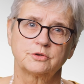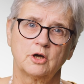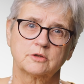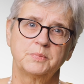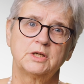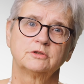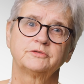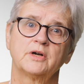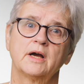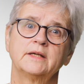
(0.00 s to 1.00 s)
not be
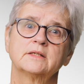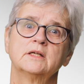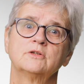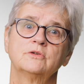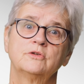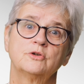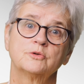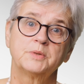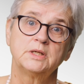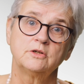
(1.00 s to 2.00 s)
confined to the
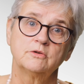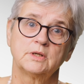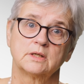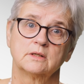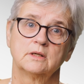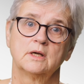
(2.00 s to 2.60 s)
European Union,